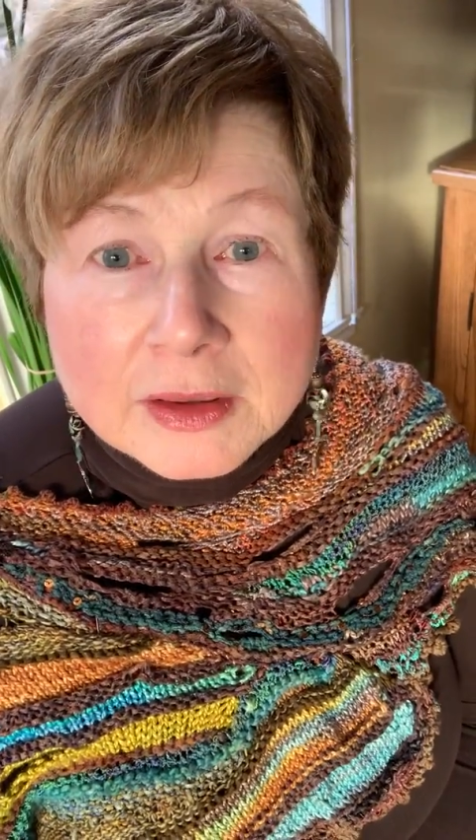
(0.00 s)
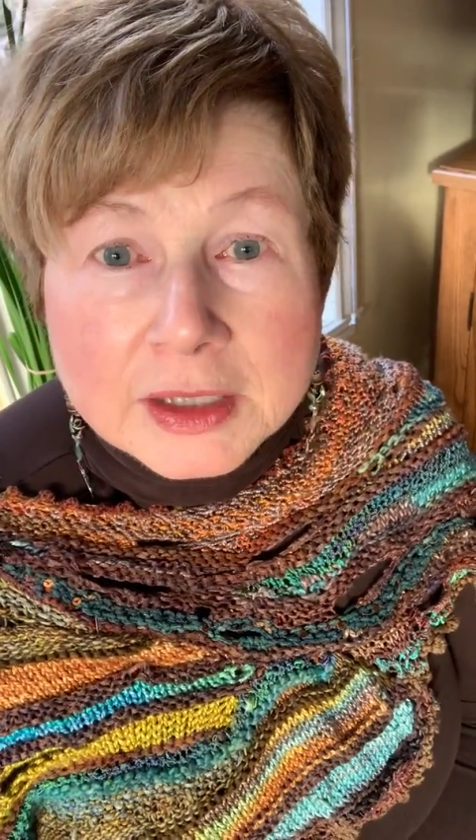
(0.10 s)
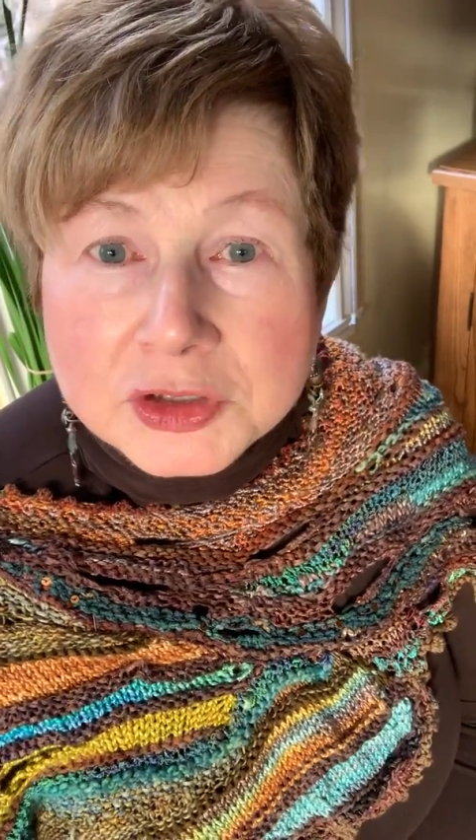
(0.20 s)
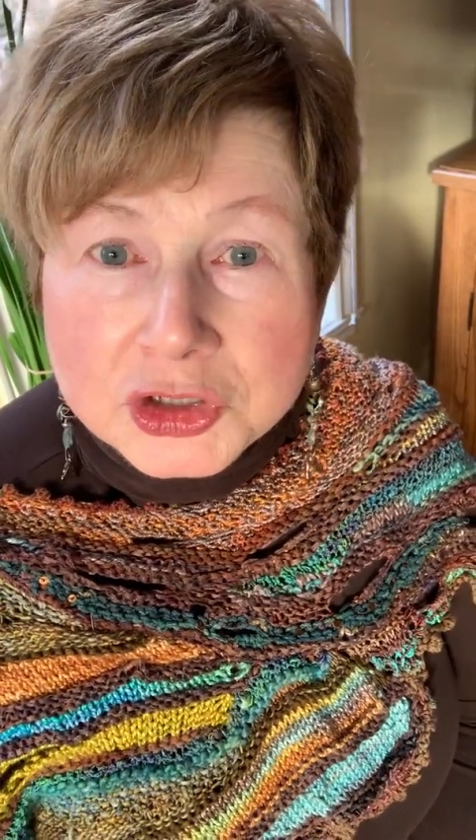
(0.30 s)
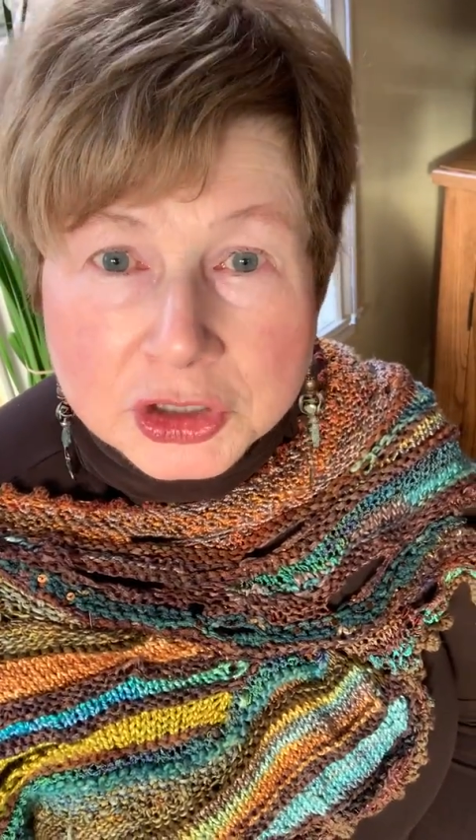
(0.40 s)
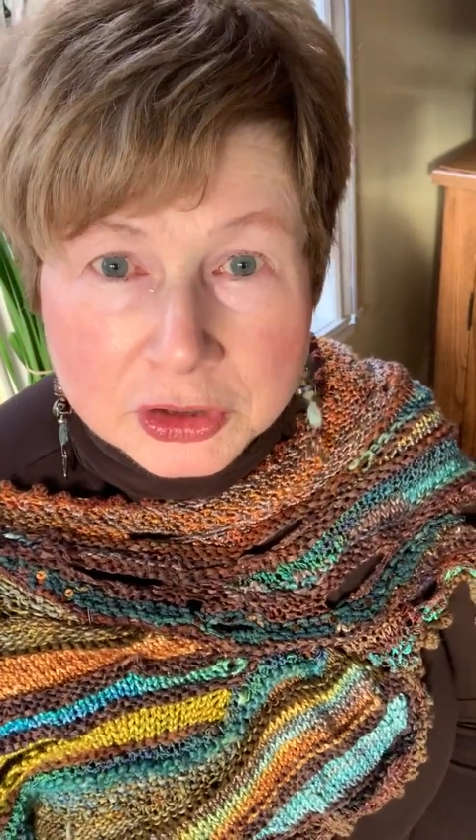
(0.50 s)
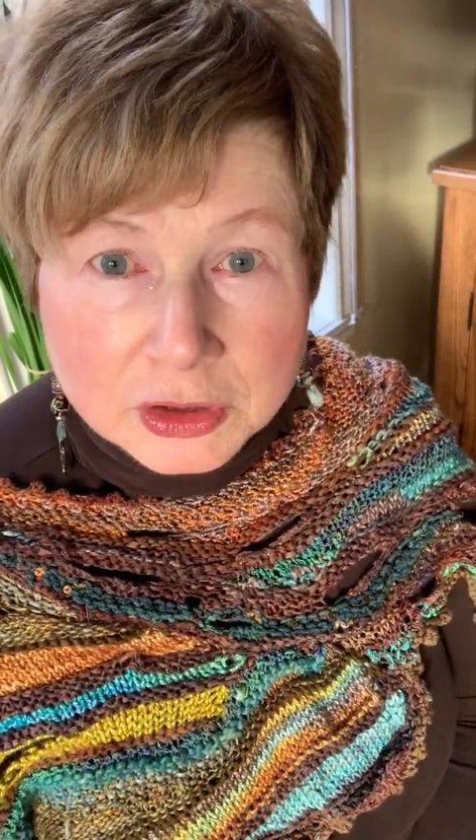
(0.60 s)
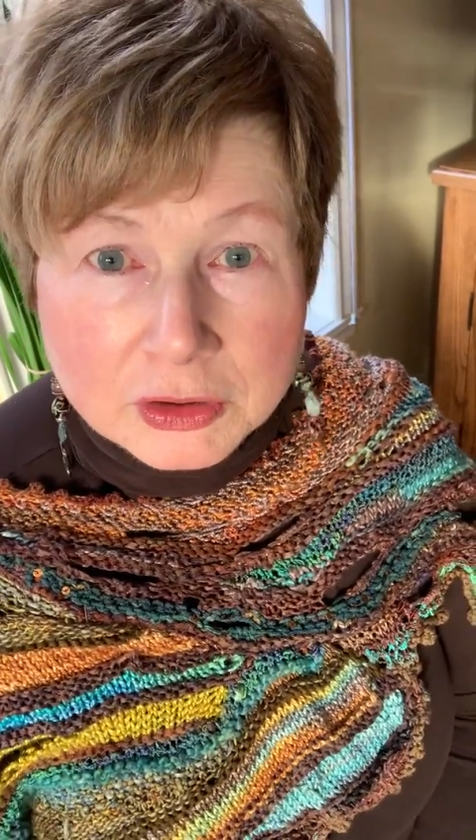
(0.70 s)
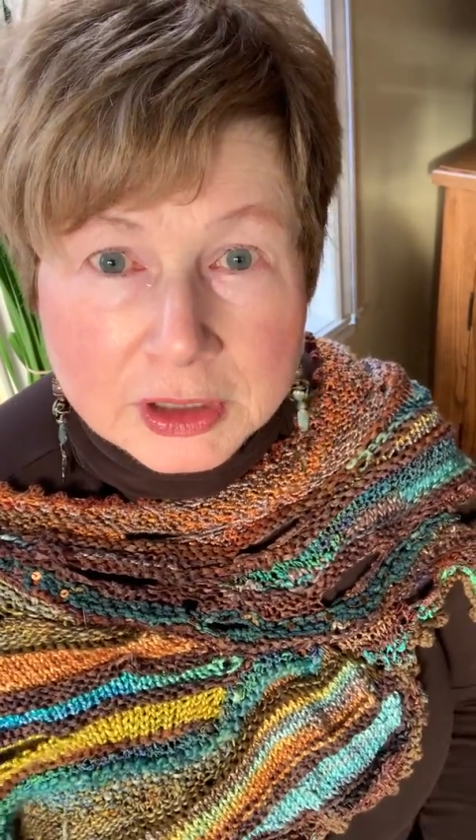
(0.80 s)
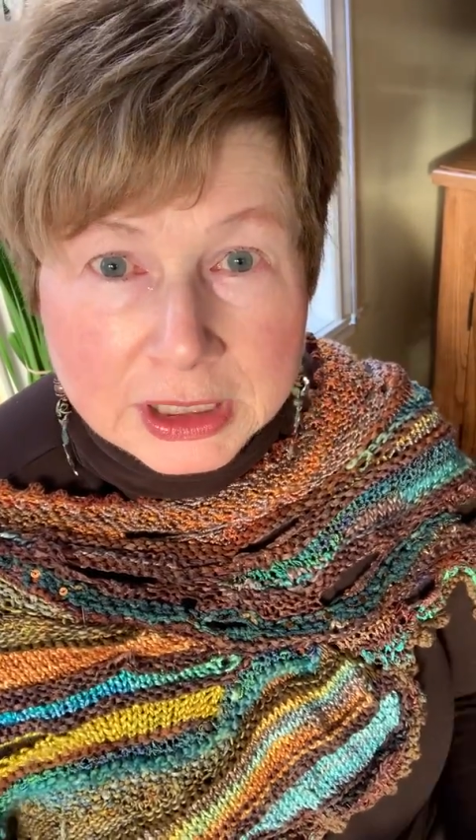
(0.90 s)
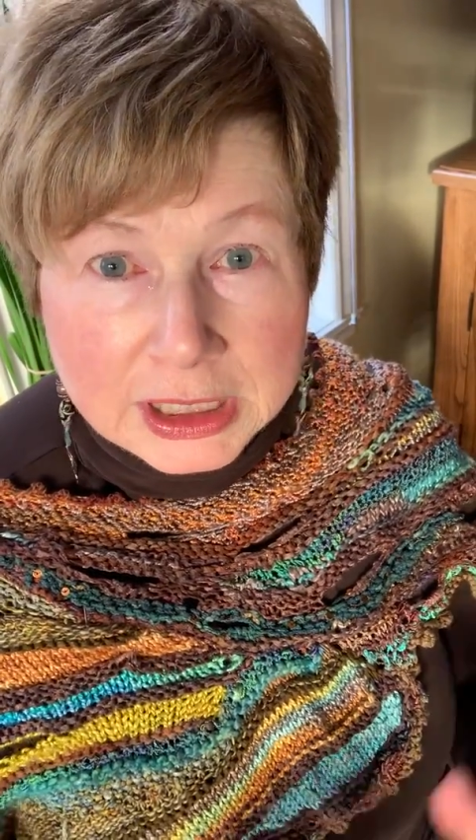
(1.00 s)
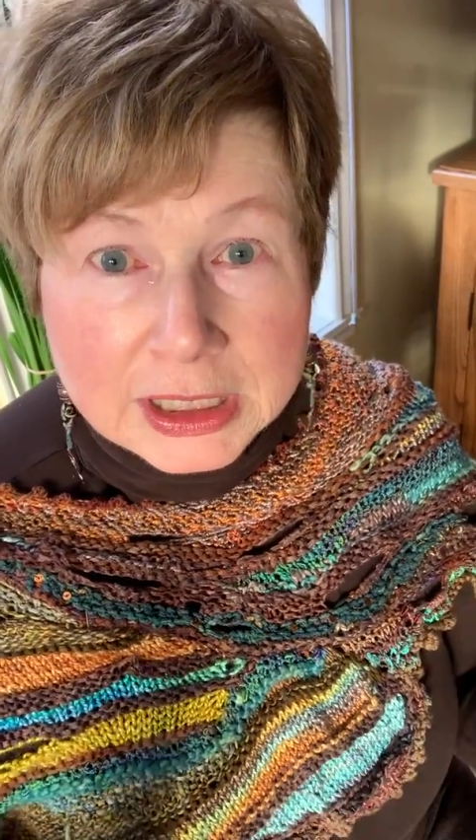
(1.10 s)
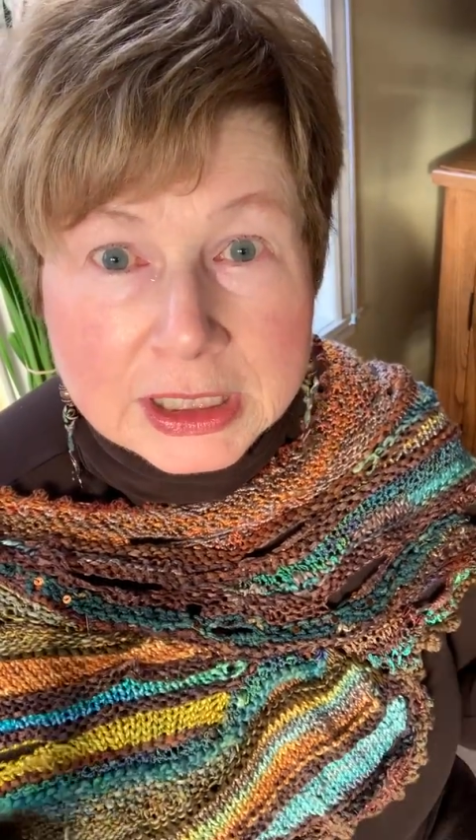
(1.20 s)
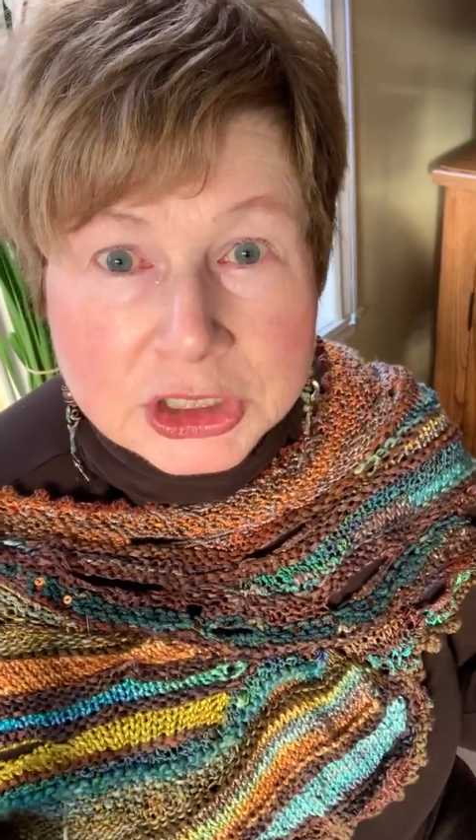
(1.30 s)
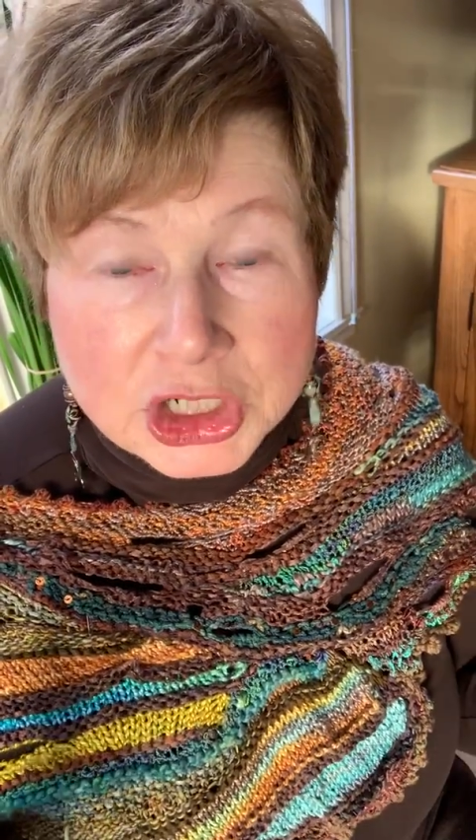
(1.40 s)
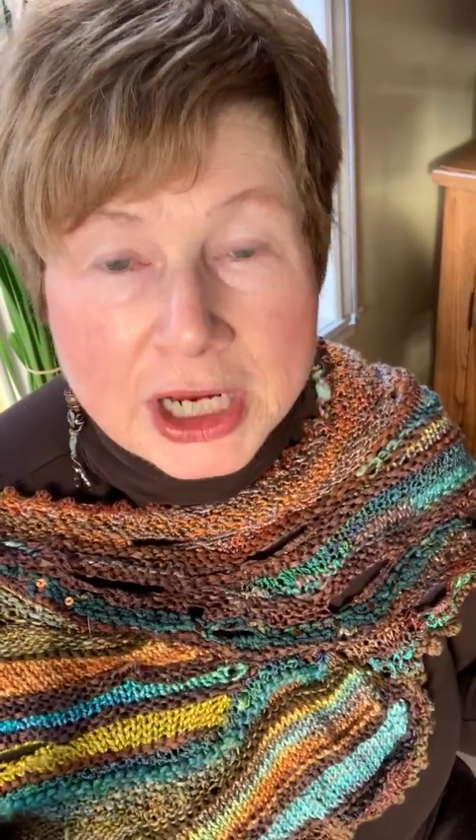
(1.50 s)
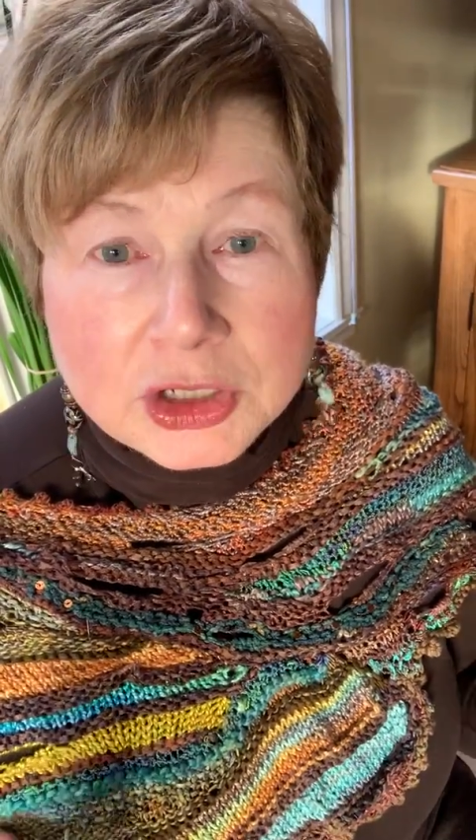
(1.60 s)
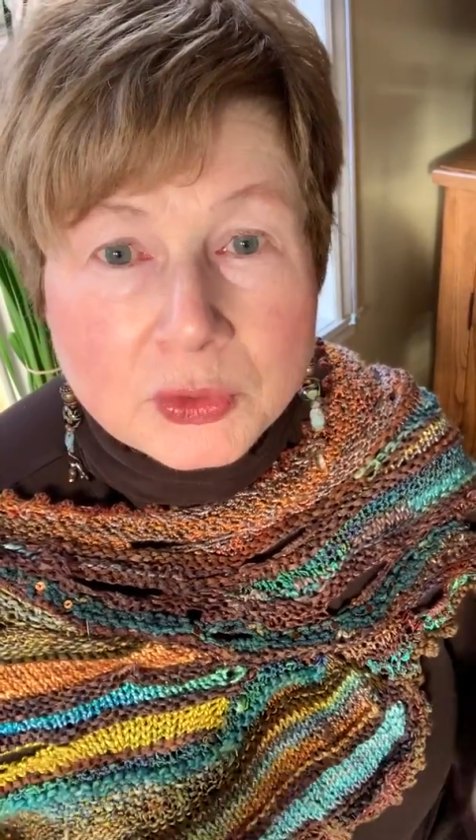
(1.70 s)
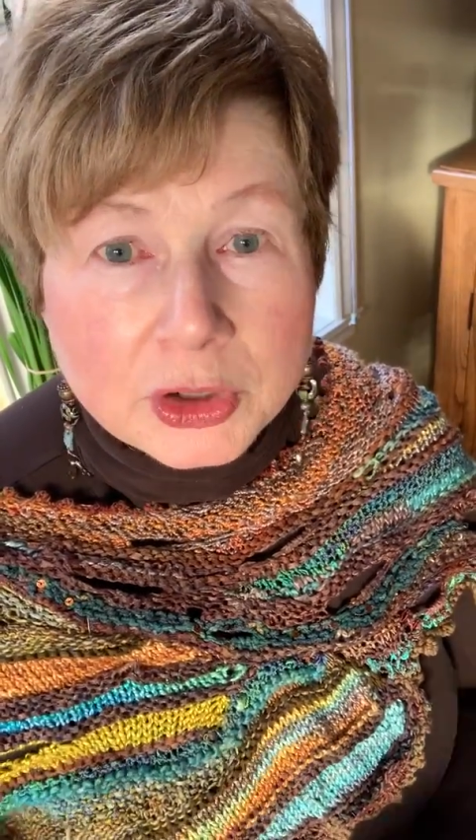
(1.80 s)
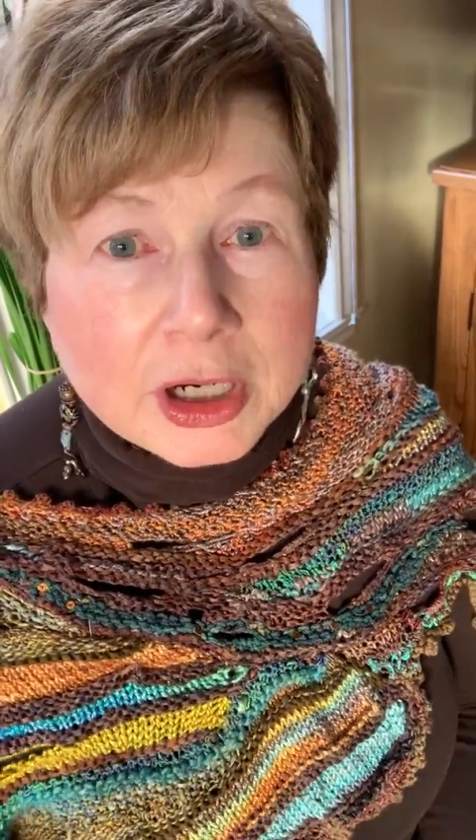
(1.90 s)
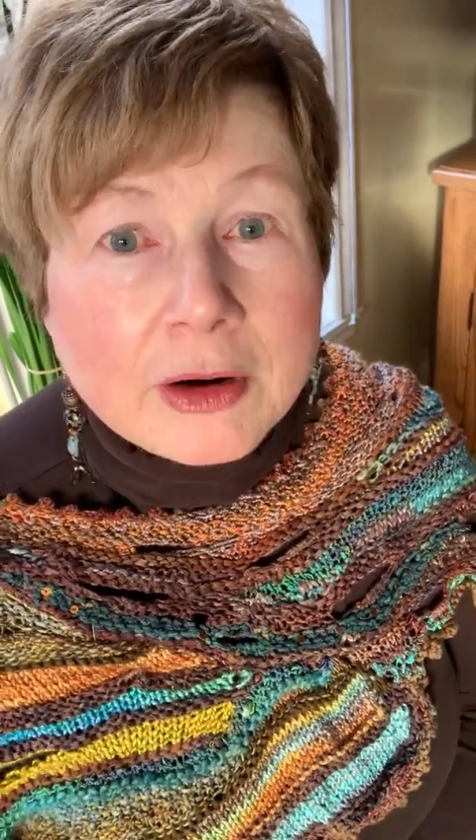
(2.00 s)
This year, in January,